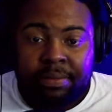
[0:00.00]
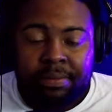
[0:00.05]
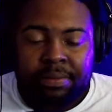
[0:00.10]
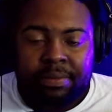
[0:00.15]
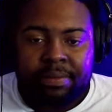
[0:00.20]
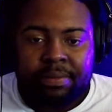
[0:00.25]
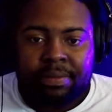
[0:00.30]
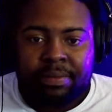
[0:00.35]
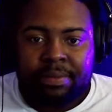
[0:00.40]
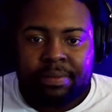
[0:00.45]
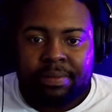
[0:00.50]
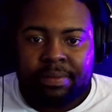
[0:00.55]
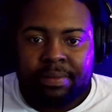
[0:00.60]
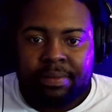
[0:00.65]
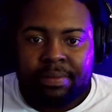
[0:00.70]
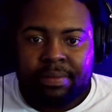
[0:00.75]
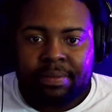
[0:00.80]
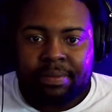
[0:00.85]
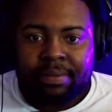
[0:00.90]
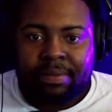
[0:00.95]

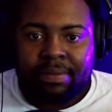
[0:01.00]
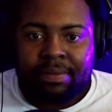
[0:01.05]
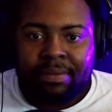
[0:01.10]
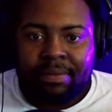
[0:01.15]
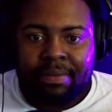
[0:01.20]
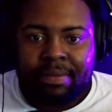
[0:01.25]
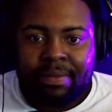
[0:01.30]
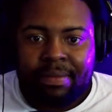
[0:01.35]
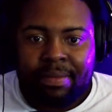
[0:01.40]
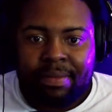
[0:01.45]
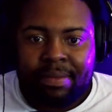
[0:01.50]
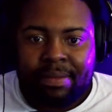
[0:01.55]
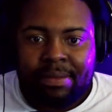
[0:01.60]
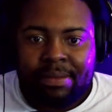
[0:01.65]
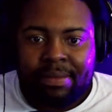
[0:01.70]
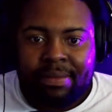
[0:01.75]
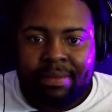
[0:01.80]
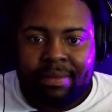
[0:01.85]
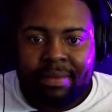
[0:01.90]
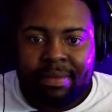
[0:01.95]

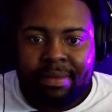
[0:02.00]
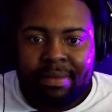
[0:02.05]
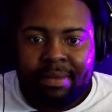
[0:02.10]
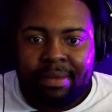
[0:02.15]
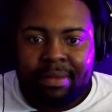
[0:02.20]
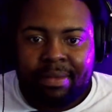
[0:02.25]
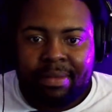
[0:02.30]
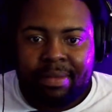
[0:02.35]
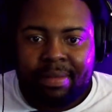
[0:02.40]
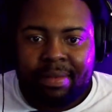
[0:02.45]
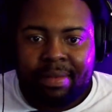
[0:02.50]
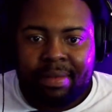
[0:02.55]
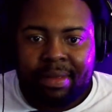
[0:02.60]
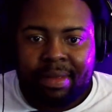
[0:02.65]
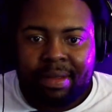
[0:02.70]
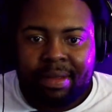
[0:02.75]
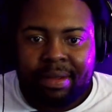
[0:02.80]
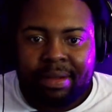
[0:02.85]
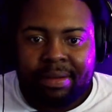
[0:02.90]
(no one is talking)